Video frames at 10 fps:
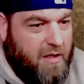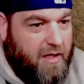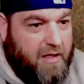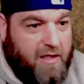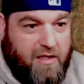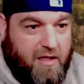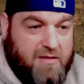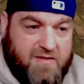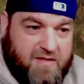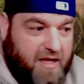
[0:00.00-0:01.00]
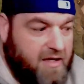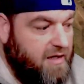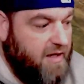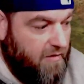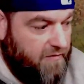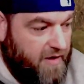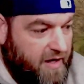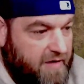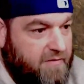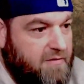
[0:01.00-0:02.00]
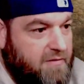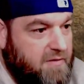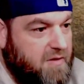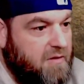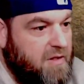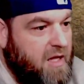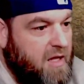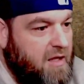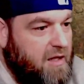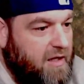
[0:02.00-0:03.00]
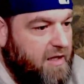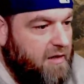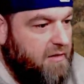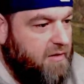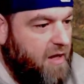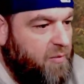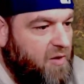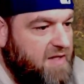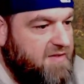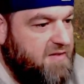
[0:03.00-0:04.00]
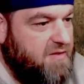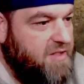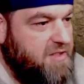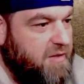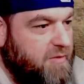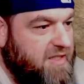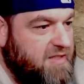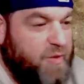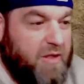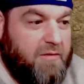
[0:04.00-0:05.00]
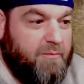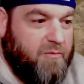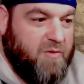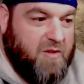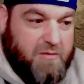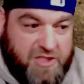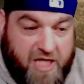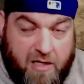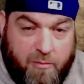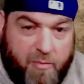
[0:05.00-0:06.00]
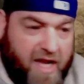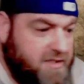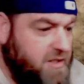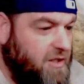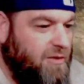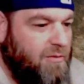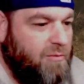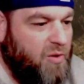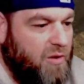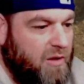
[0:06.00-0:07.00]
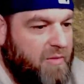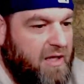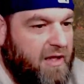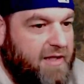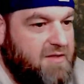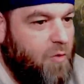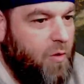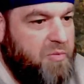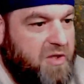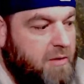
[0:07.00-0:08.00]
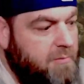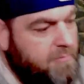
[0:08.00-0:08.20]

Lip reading: And again, staying in Hell 5. So again, thought process originally with this build, chain them back to you, pull them in like Scorpion,